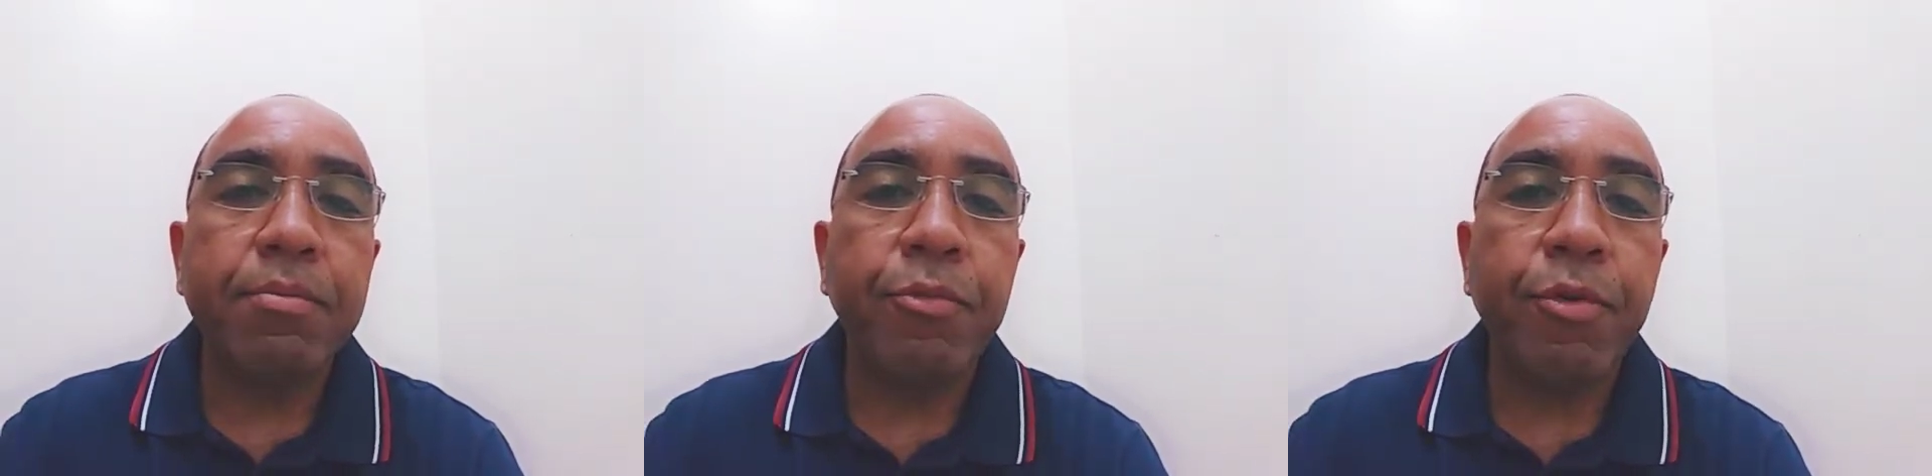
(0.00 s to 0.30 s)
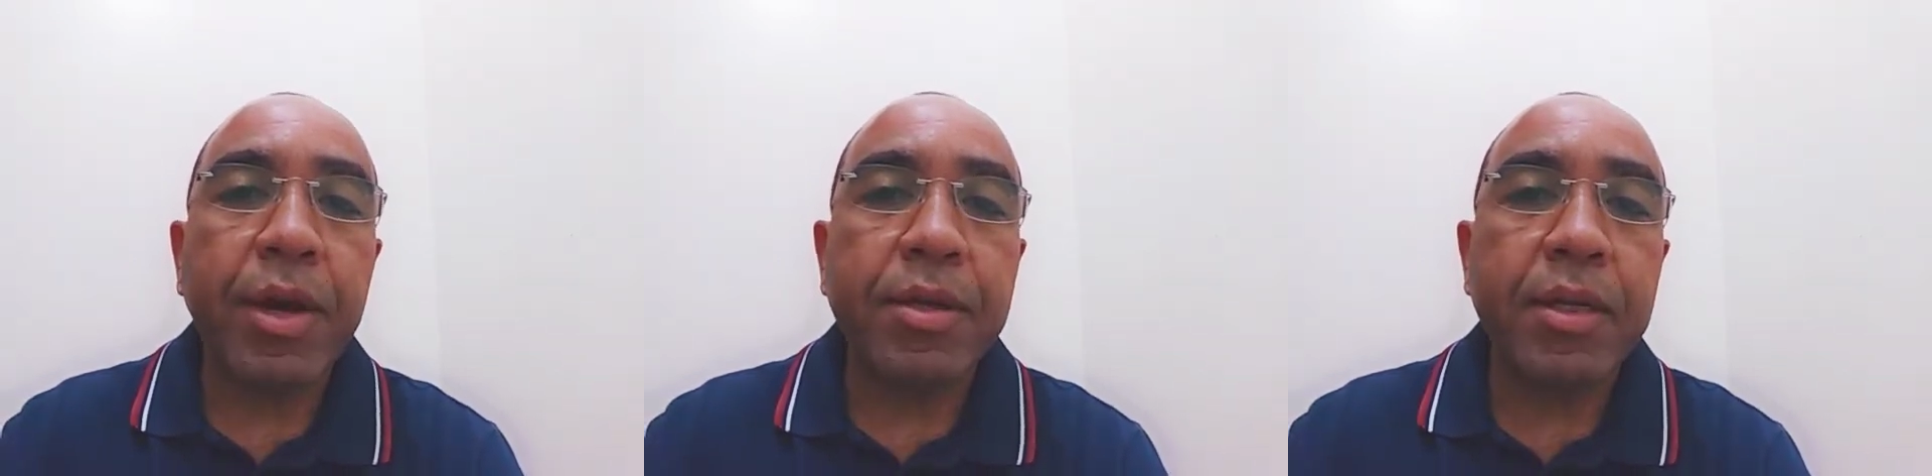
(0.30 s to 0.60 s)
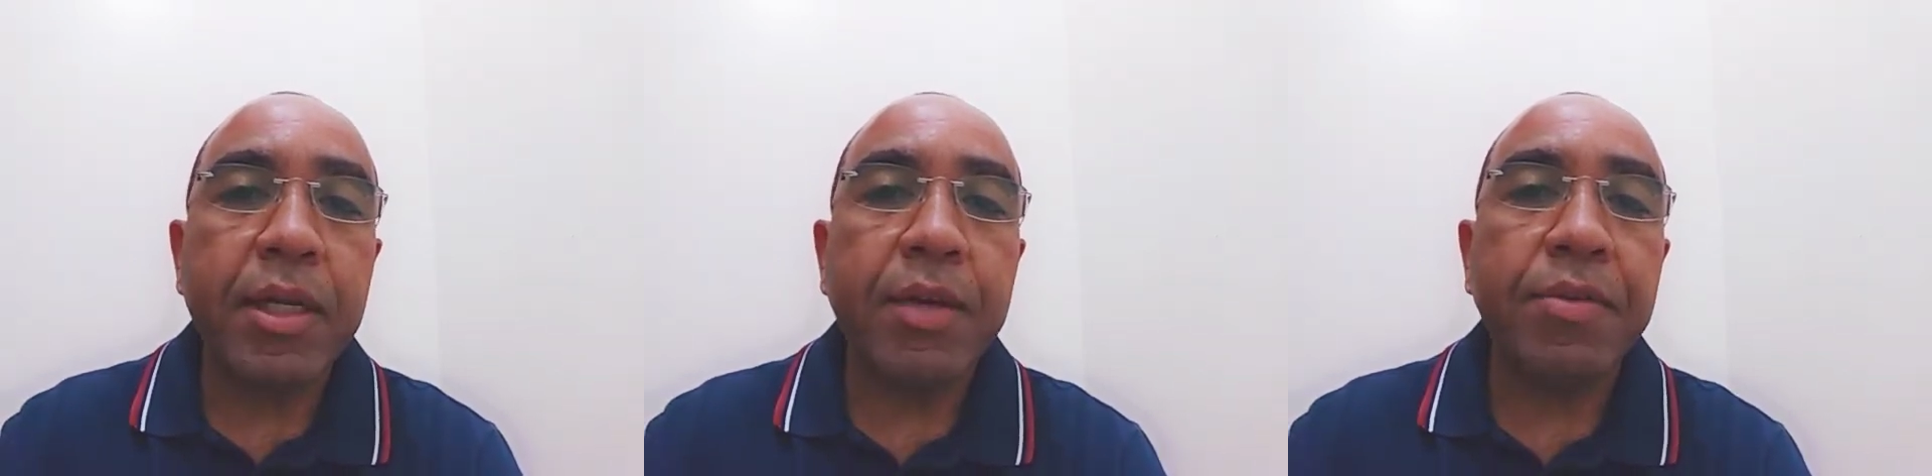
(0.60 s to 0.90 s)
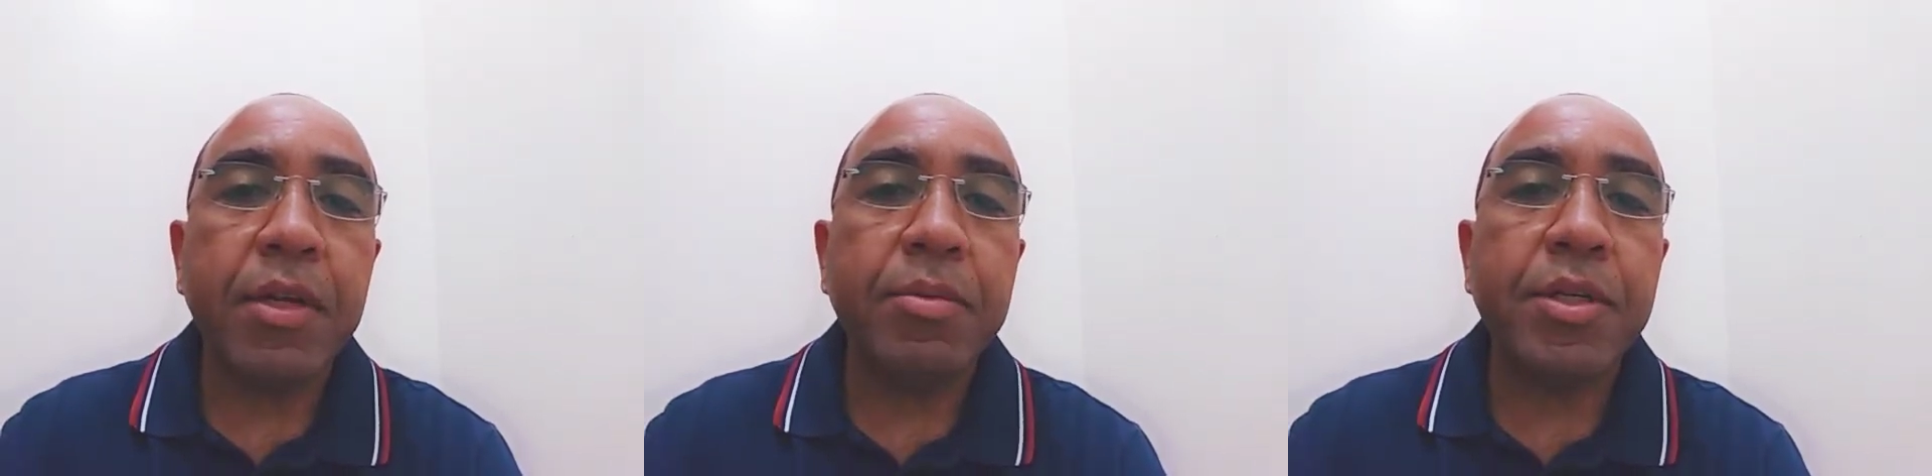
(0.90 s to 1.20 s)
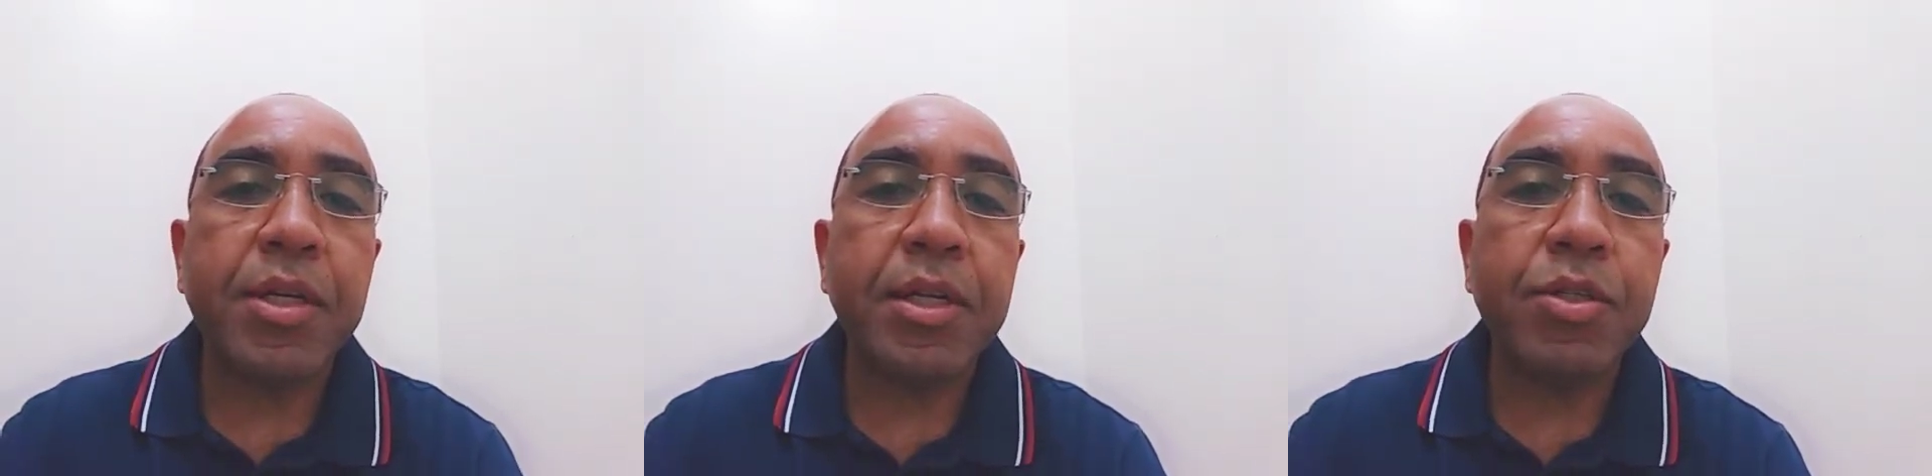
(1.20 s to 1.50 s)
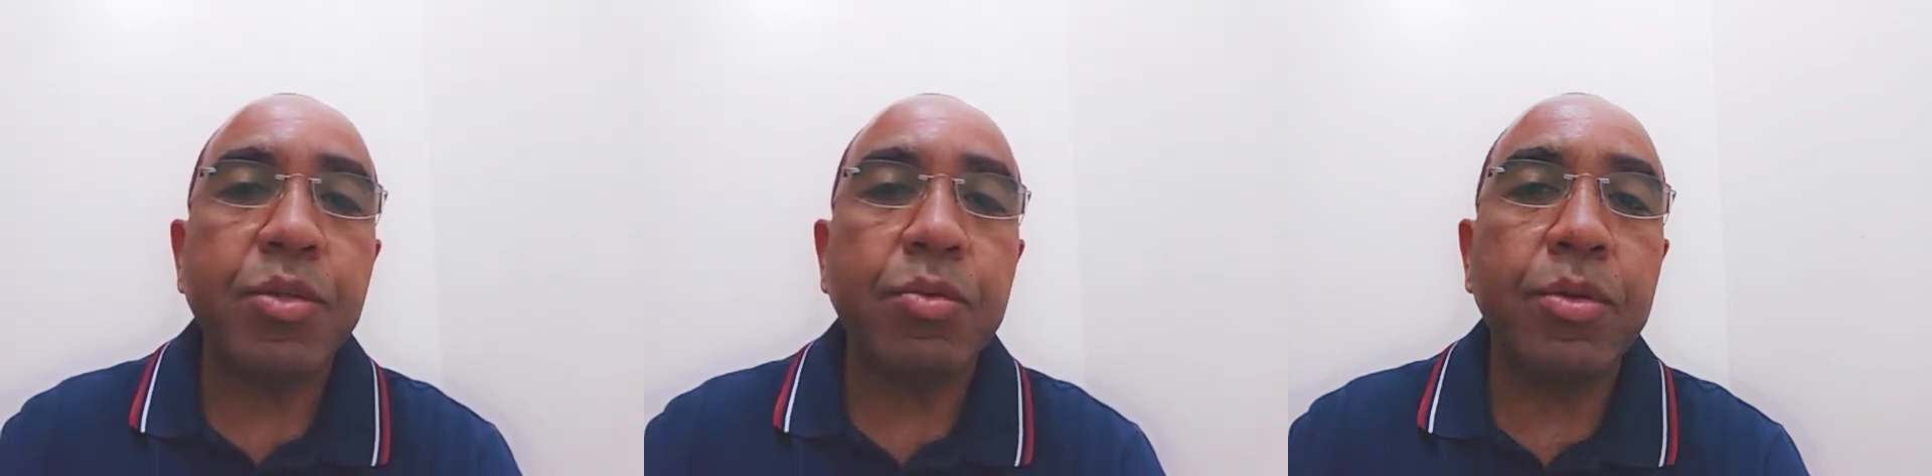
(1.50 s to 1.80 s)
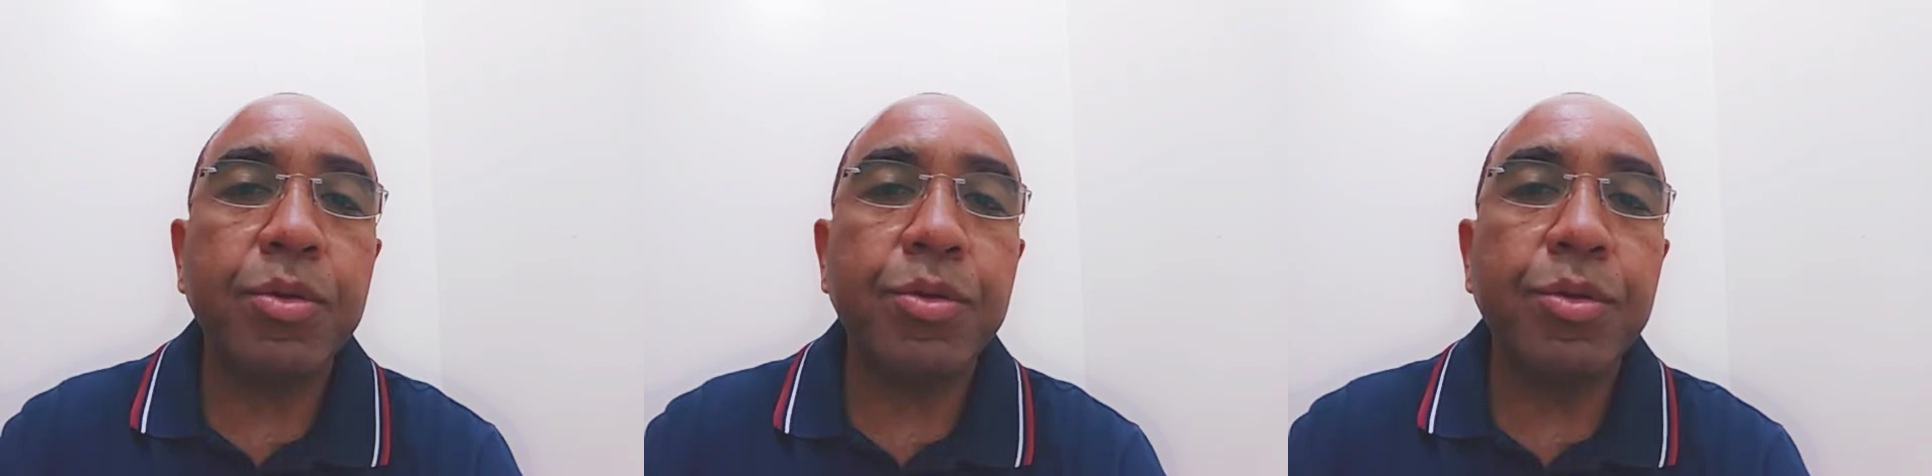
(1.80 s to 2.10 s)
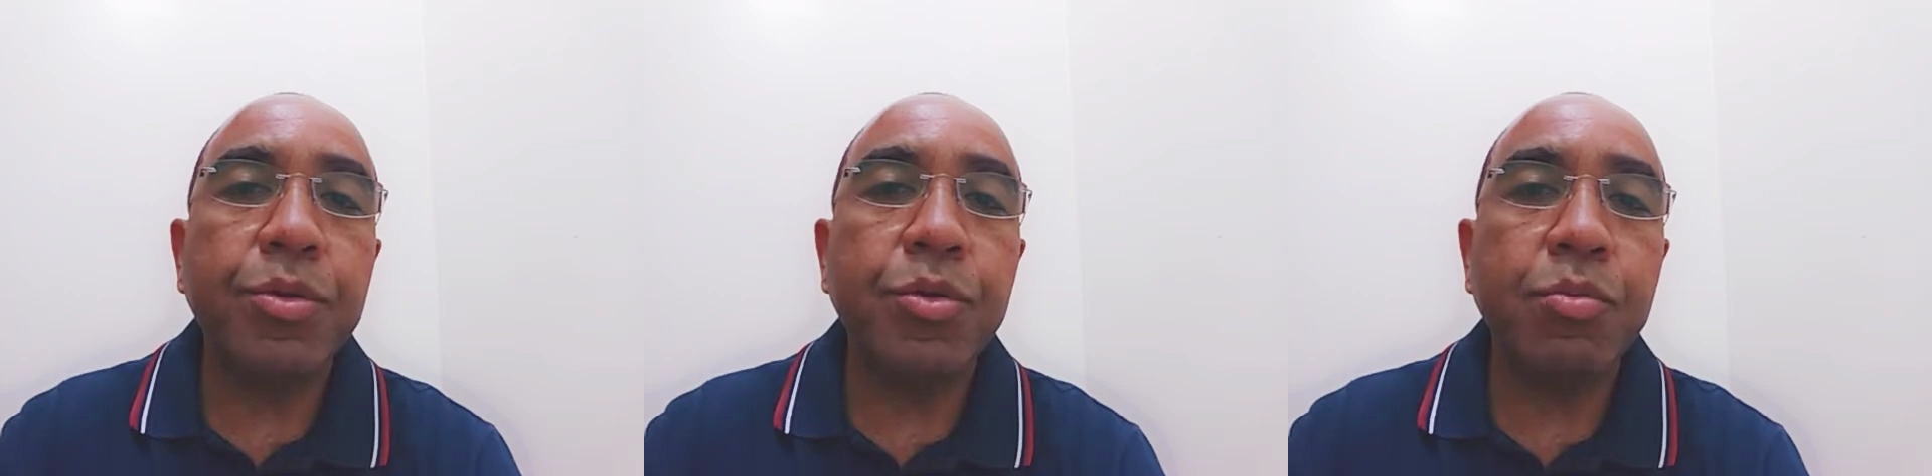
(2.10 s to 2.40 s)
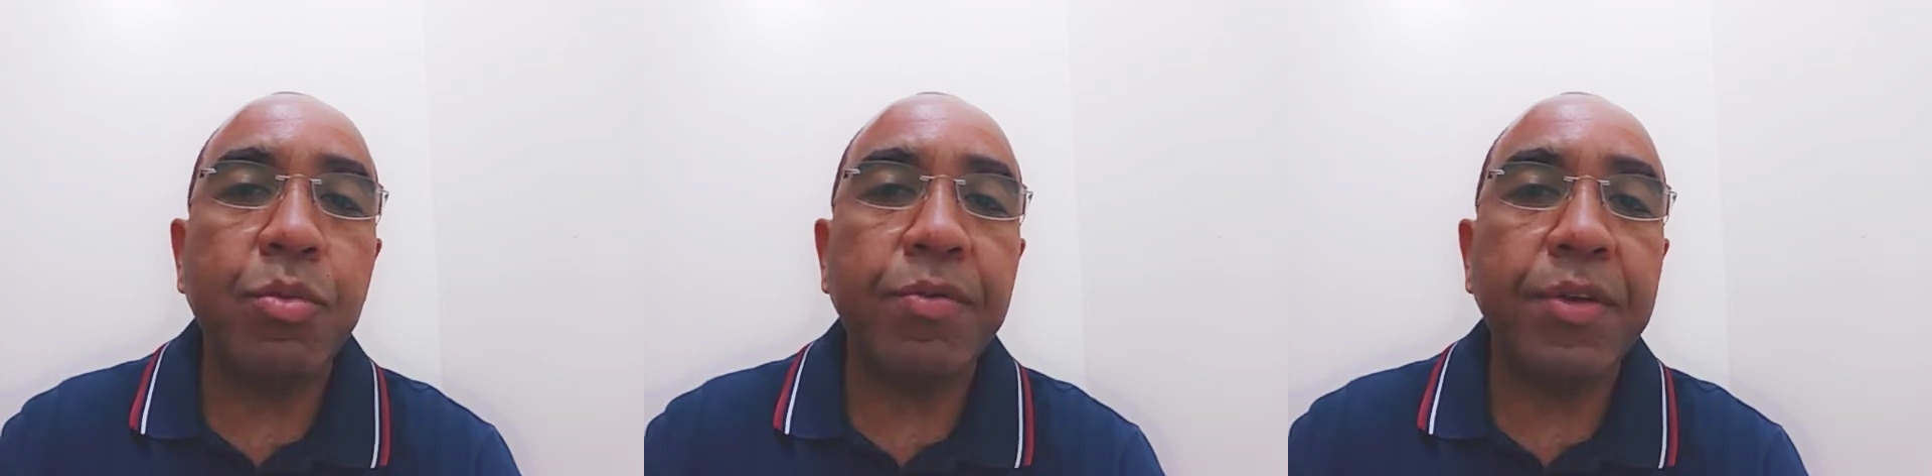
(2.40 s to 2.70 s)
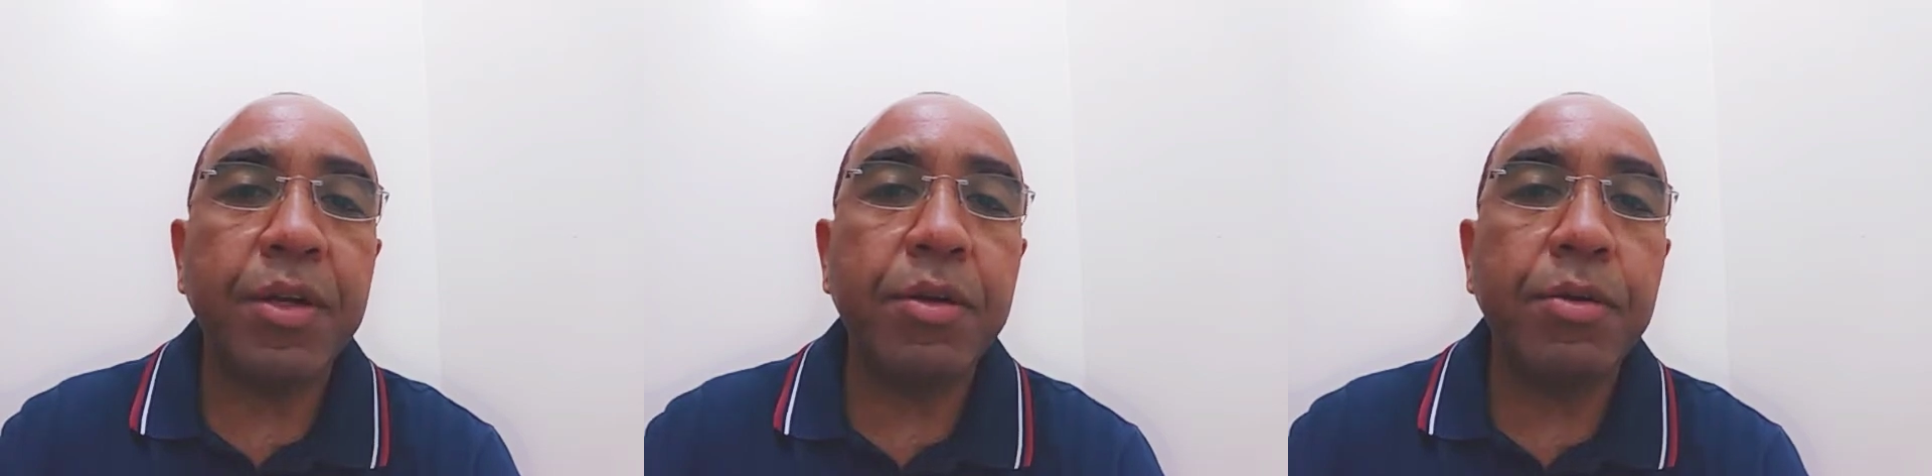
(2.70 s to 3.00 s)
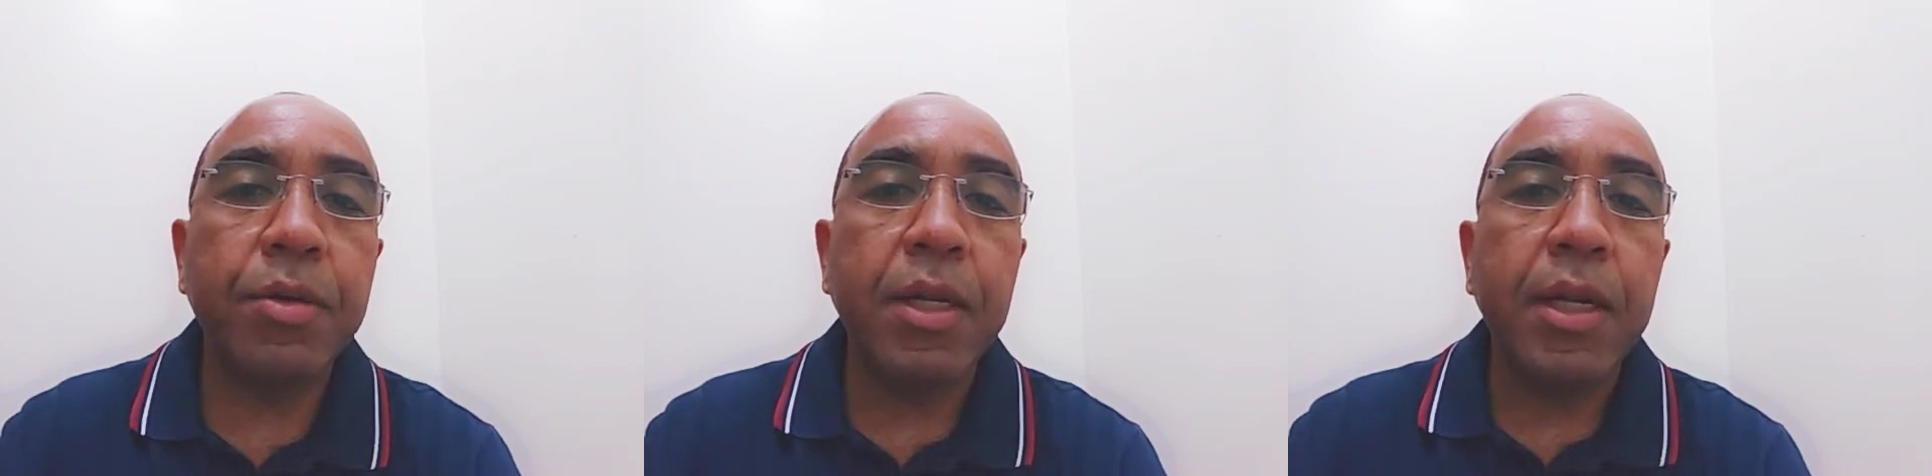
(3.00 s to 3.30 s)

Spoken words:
gradually giving them the chance to use more video